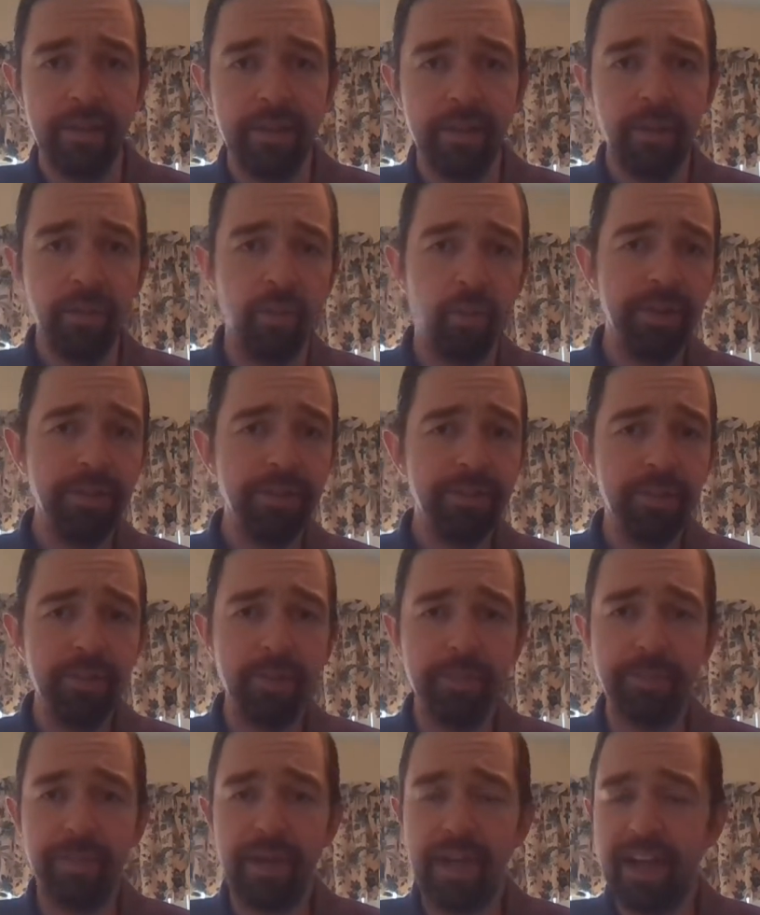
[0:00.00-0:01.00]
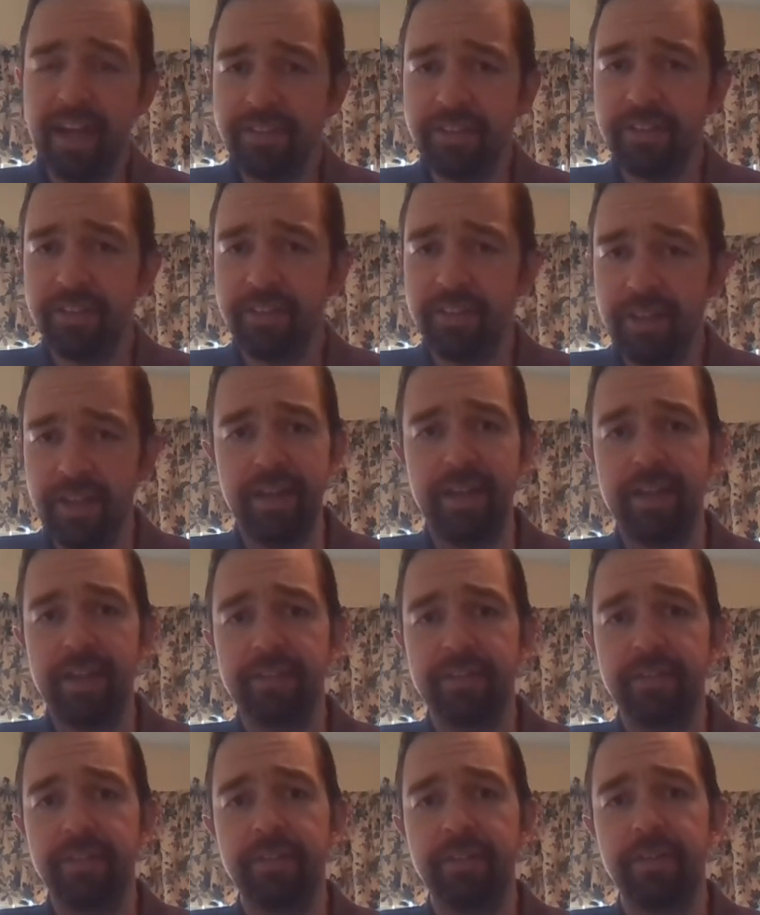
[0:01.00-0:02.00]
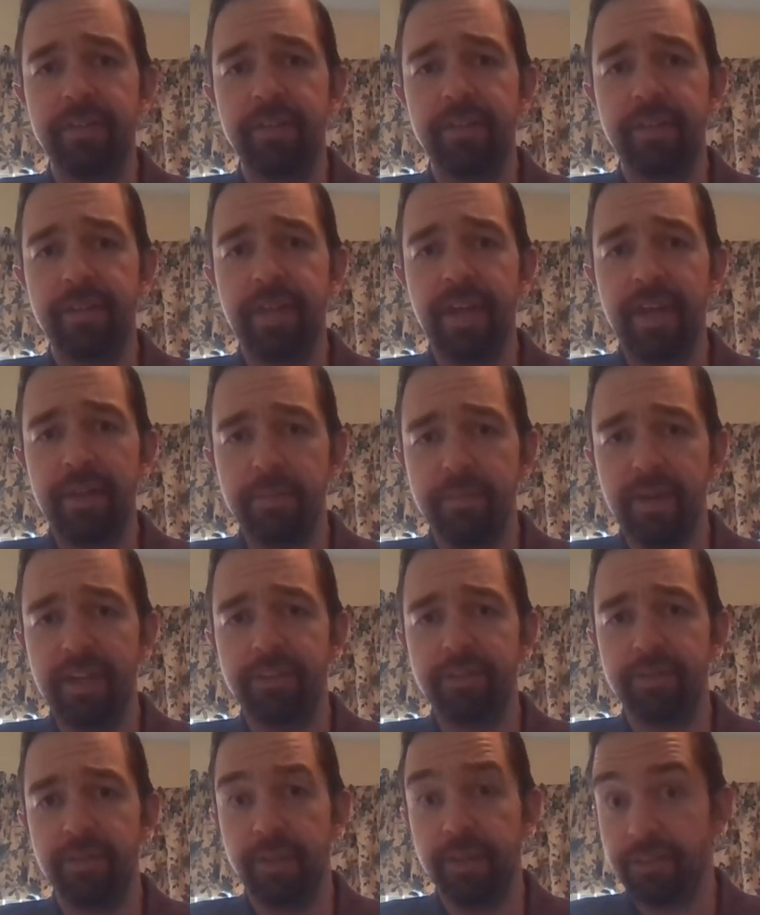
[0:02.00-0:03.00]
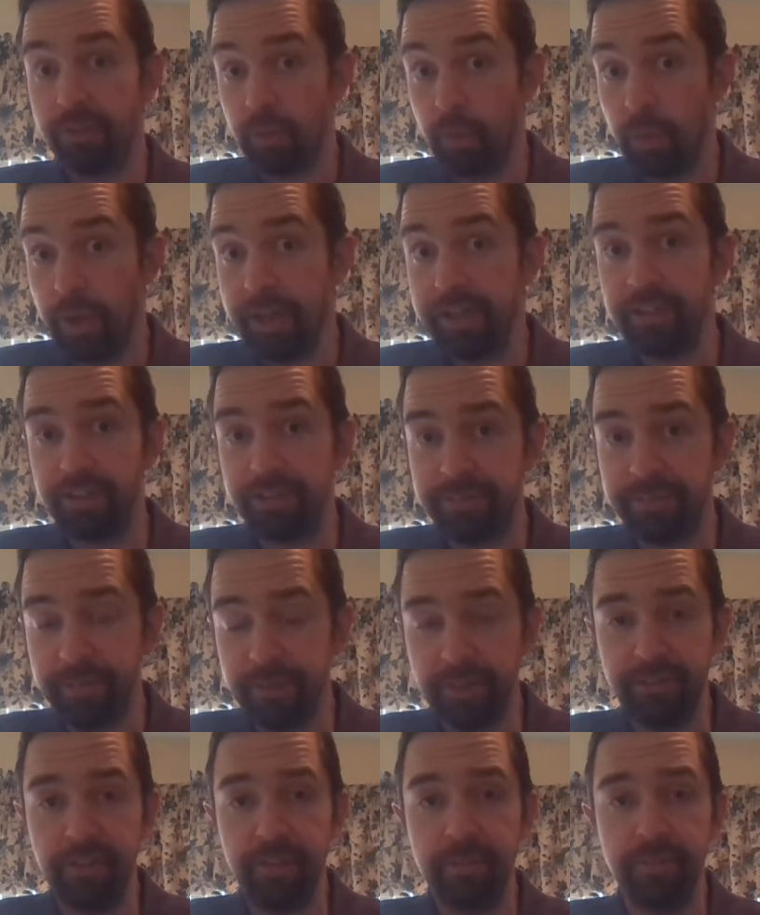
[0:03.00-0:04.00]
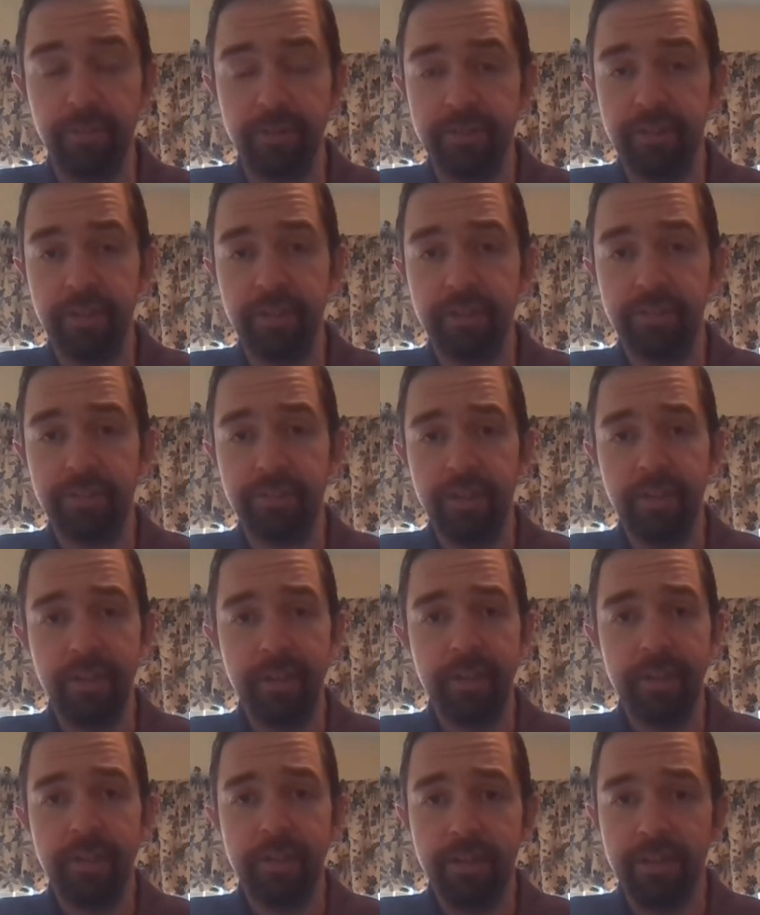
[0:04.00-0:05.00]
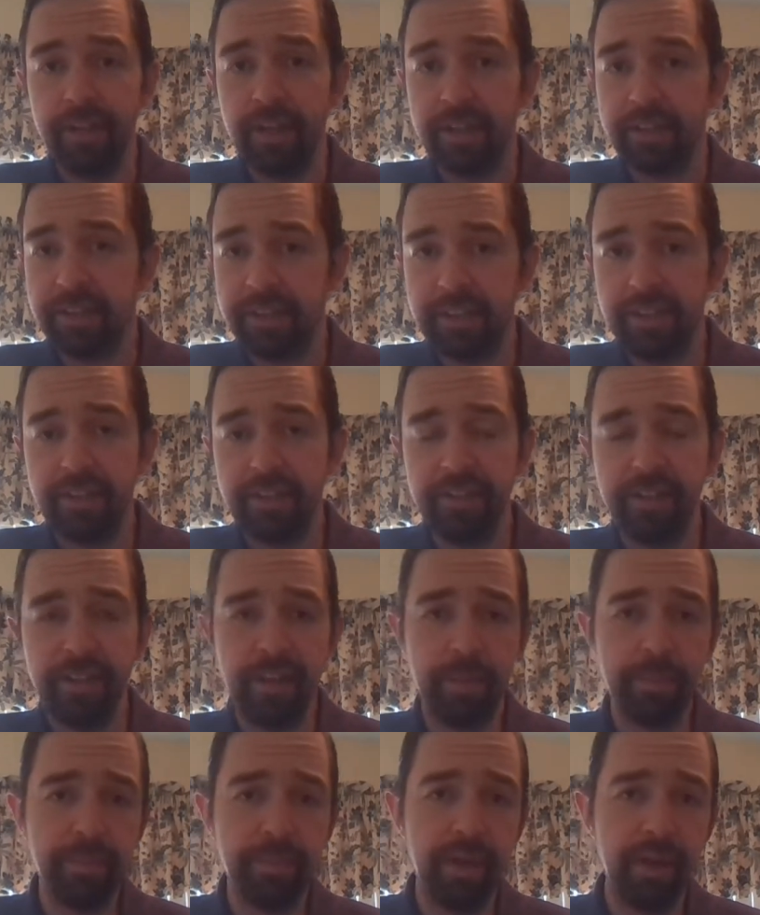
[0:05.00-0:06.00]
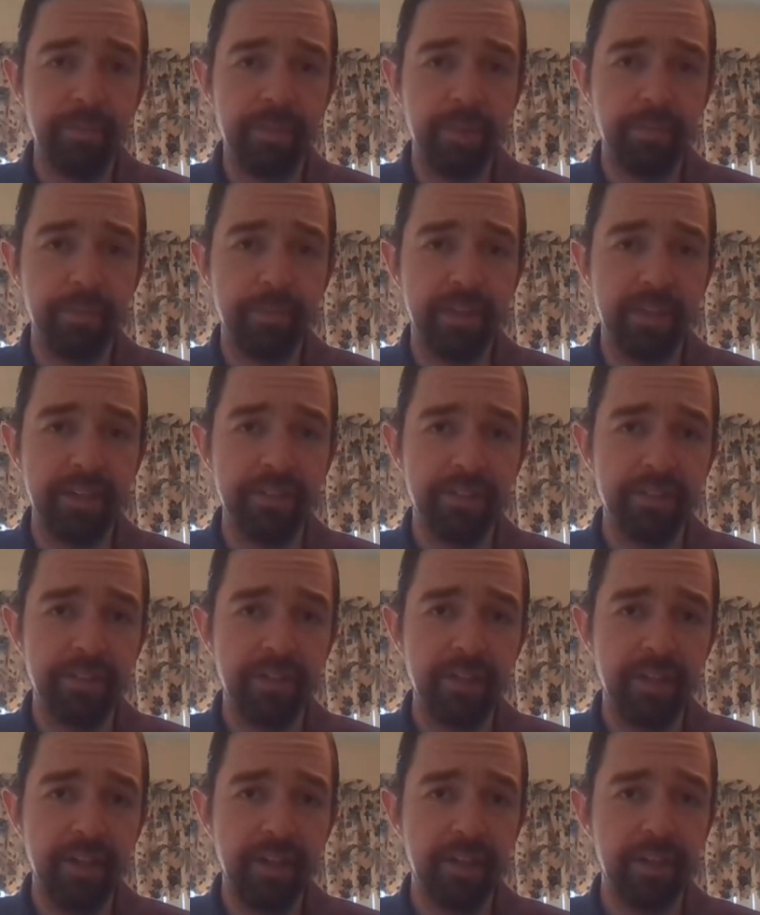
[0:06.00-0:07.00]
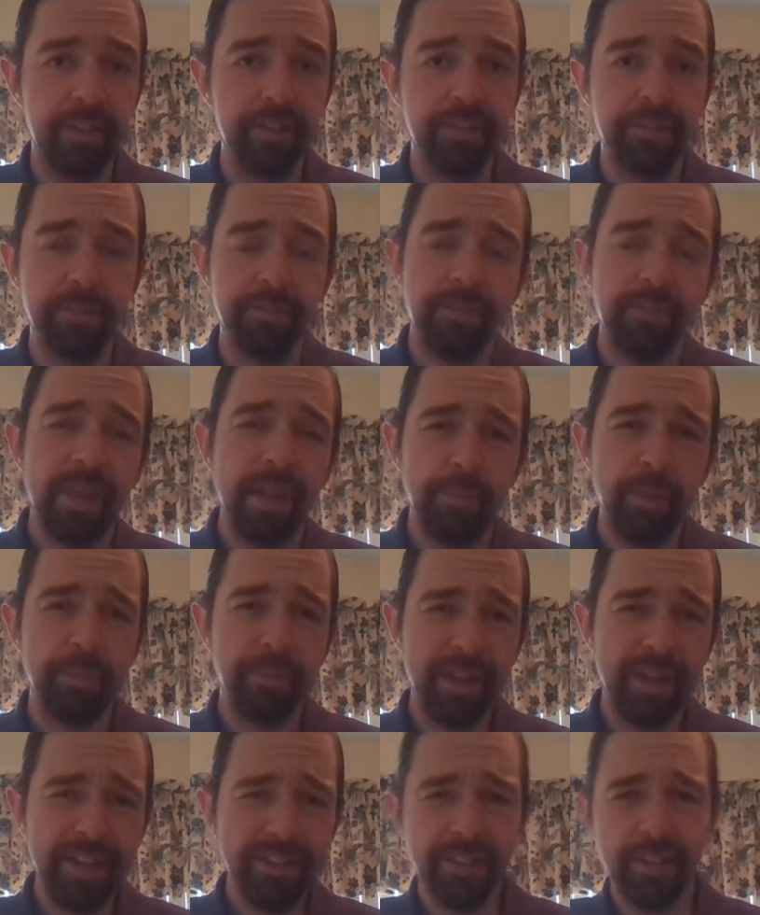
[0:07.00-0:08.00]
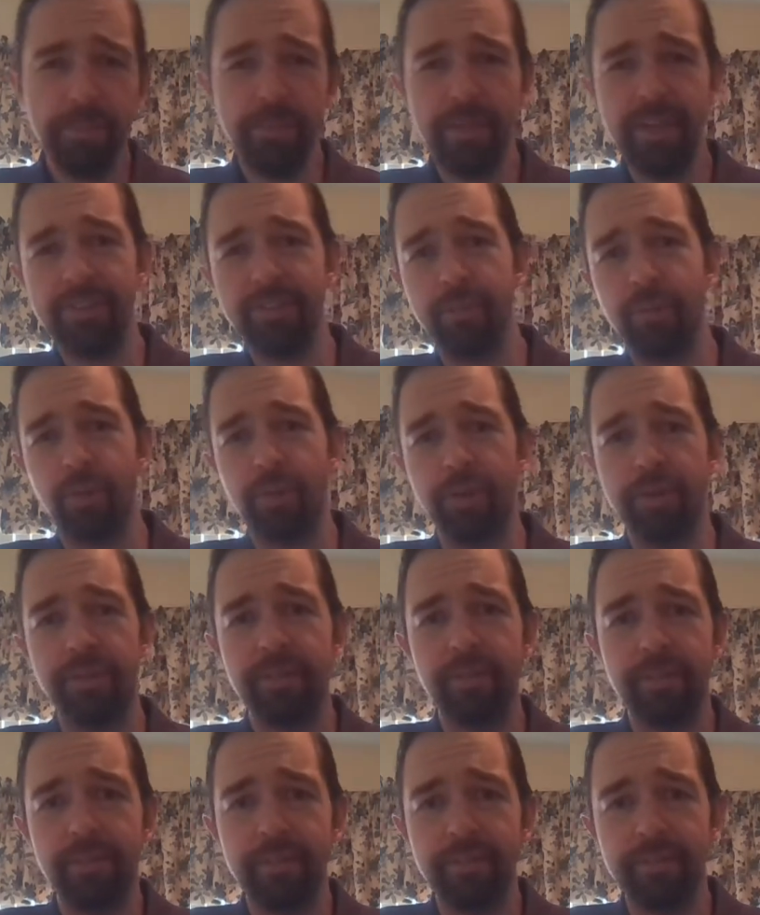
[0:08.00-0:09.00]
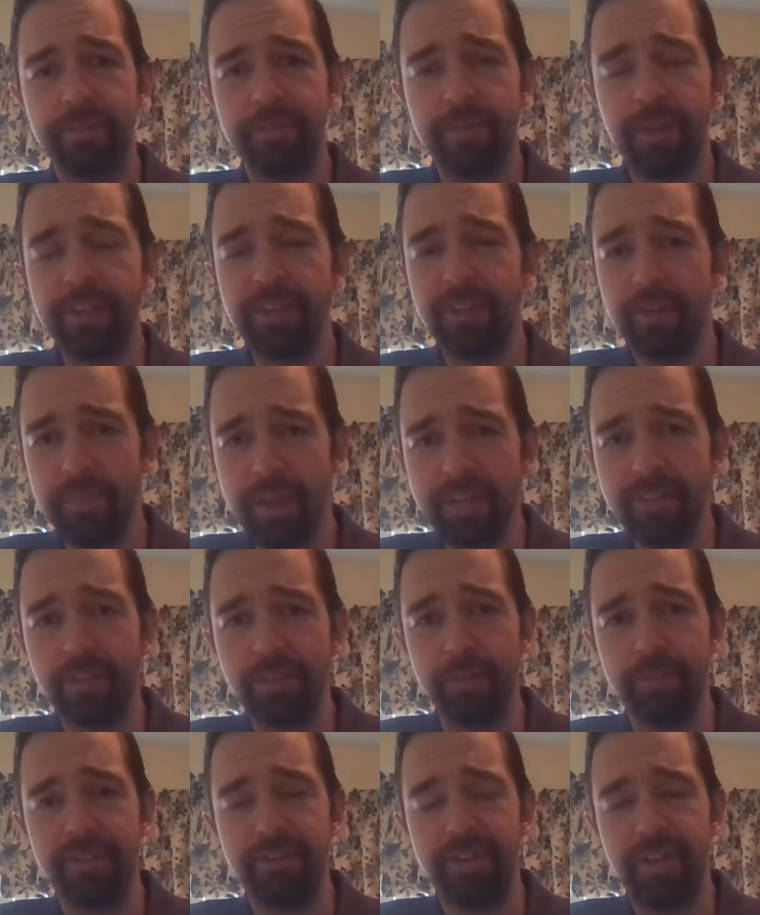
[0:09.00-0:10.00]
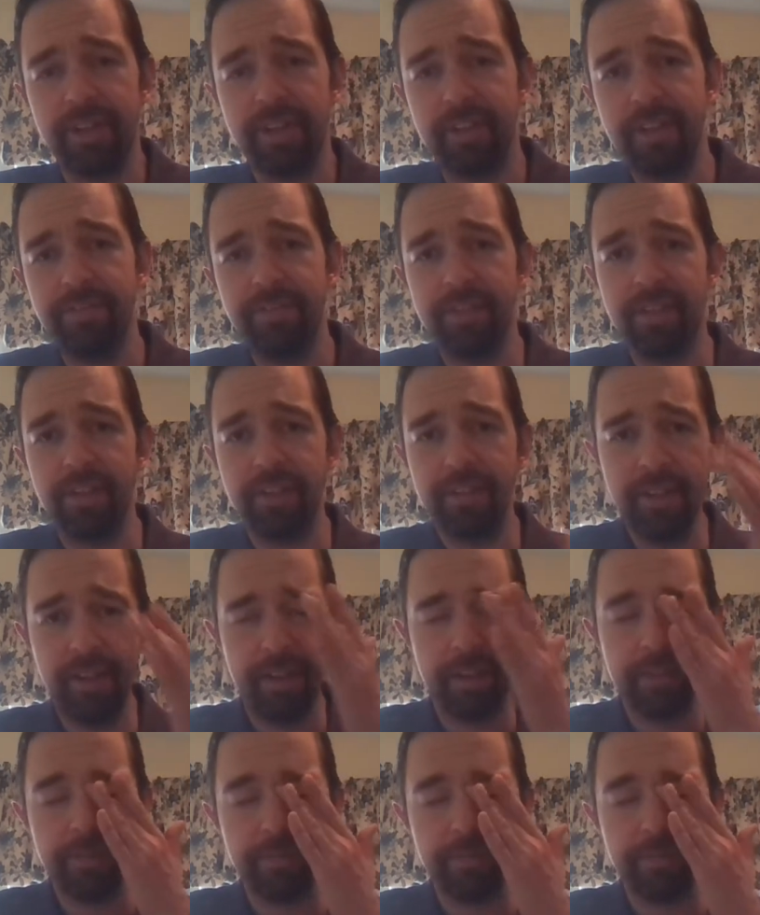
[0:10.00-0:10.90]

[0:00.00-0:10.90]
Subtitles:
Once you abandon that mantra, as Aquinas, for example, does, you're not going to get into that problem that Plantinga has. But Plantinga makes a more fundamental mistake even than that.